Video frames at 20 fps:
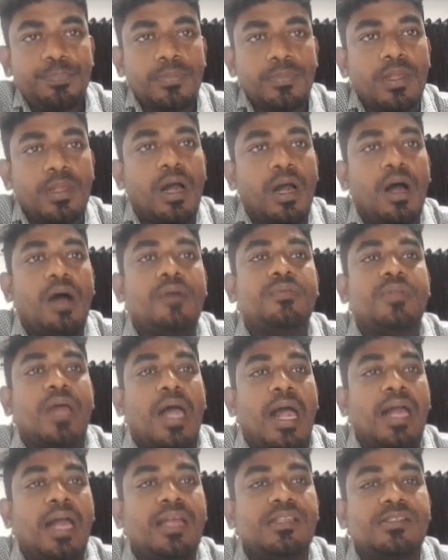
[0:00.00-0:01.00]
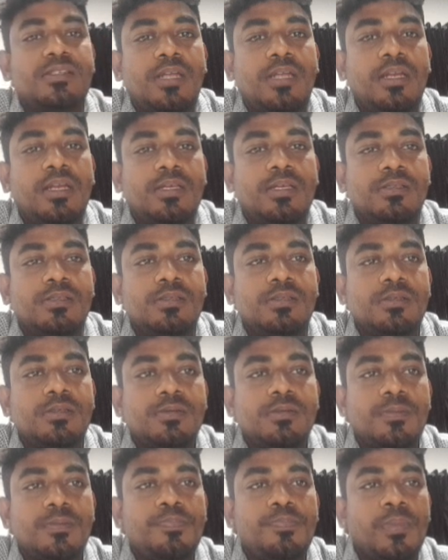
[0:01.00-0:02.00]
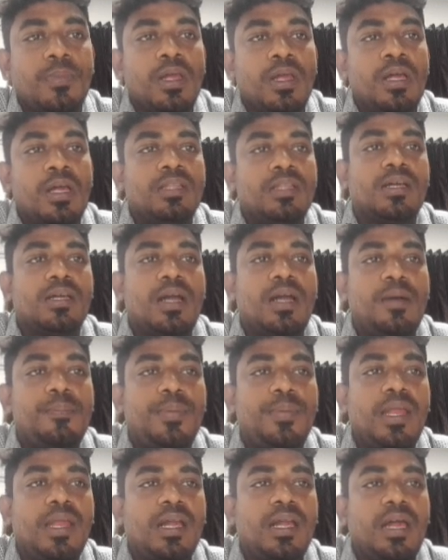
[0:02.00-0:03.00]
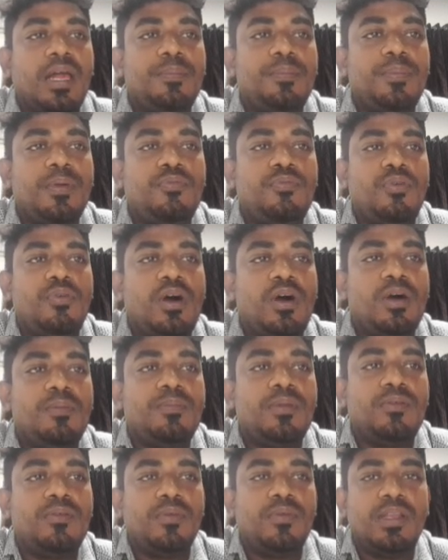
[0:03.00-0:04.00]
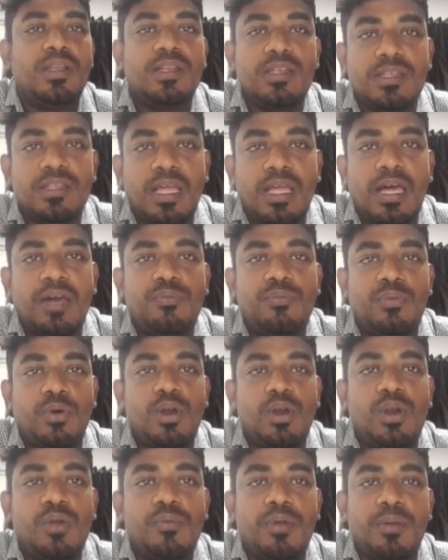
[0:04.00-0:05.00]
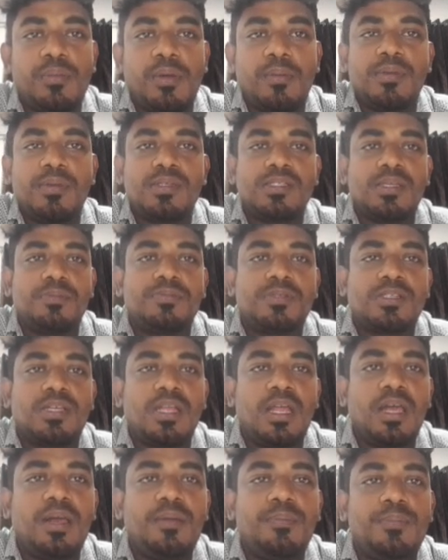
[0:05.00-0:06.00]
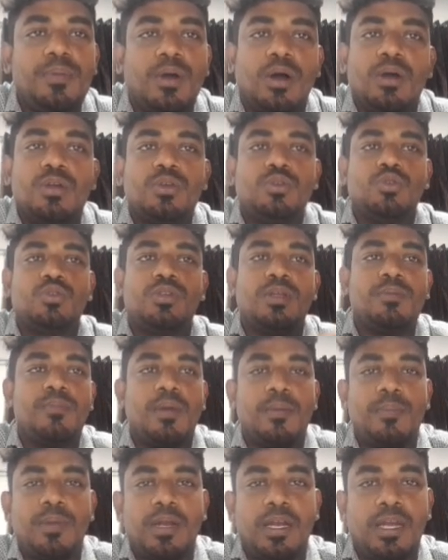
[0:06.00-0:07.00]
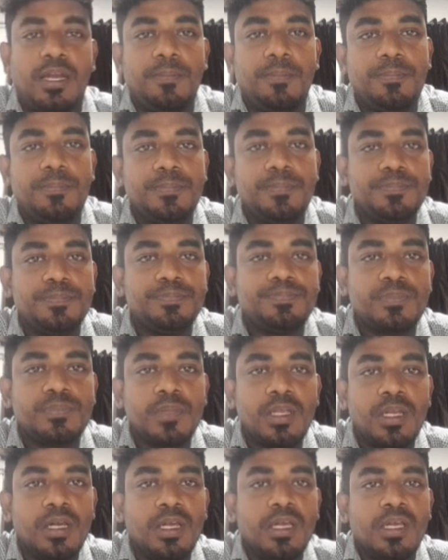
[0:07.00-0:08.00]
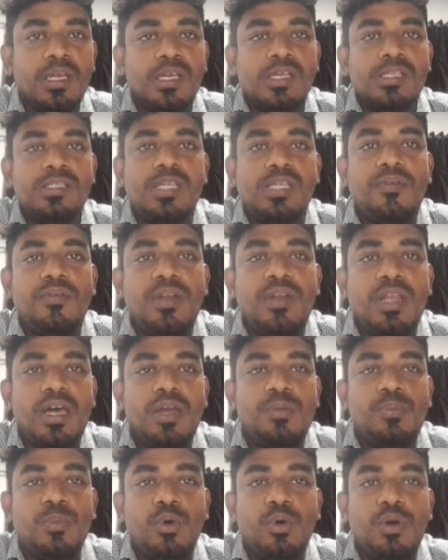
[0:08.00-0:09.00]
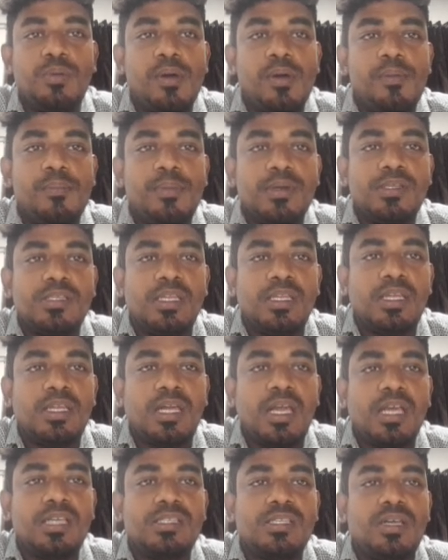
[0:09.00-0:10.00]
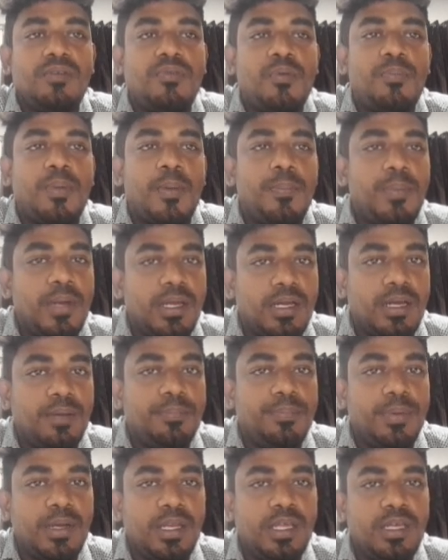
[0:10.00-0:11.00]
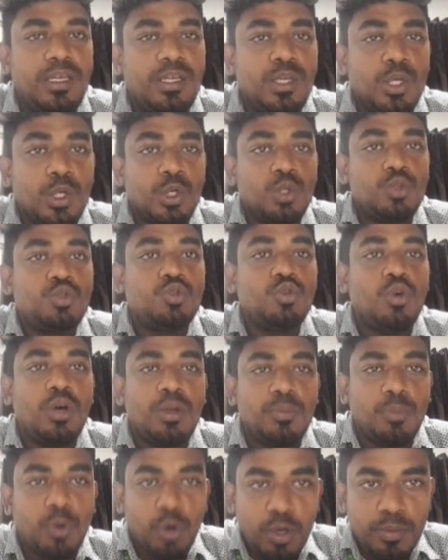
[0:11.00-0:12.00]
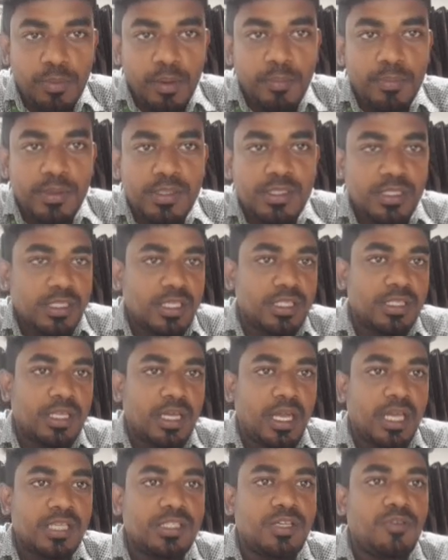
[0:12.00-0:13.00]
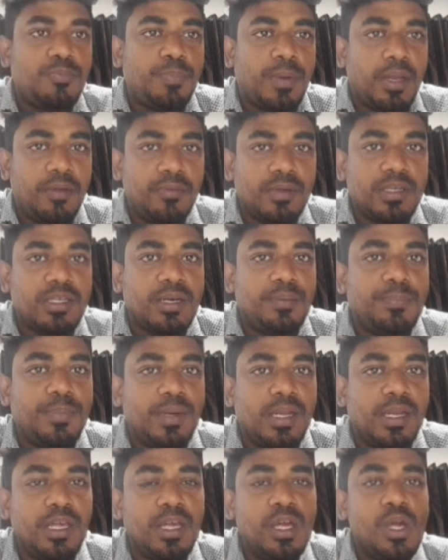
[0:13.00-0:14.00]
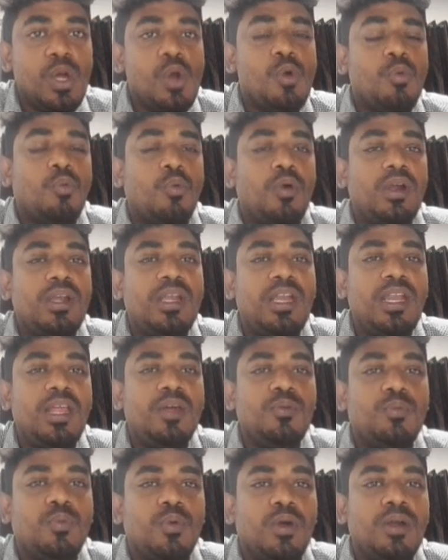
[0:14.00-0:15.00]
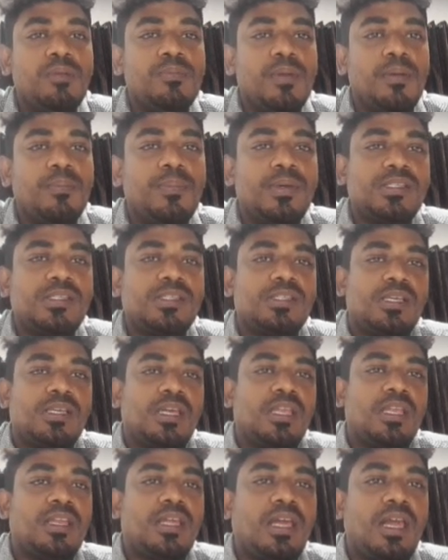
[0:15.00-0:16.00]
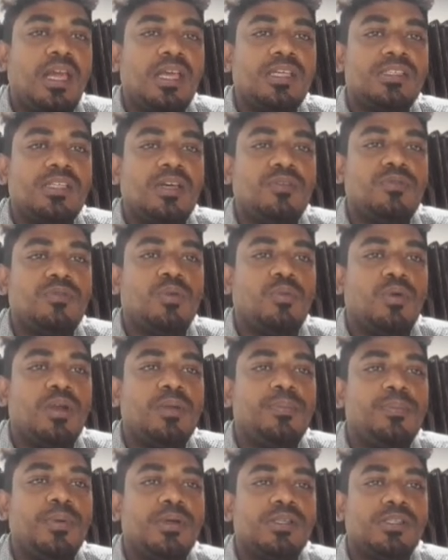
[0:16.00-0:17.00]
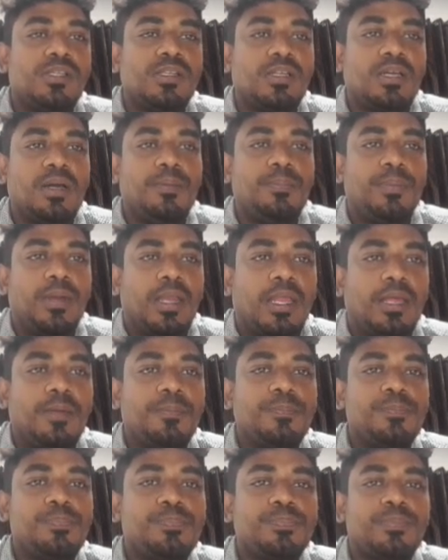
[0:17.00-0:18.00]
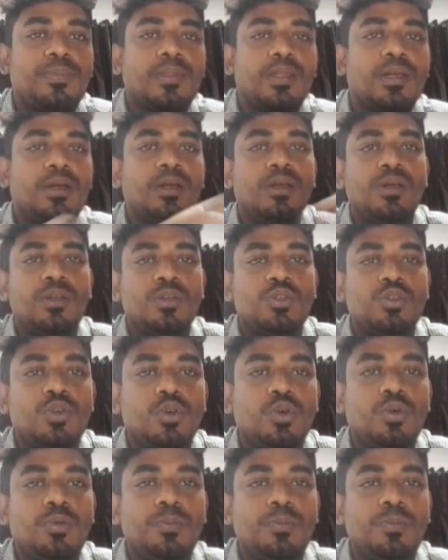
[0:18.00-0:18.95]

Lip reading: of the Act status. The company can be formed when the following members subscribe to the memorandum. 7 or more members in case of a public company, 2 or more members in the case of private company, only 1 member in case of the one person company. So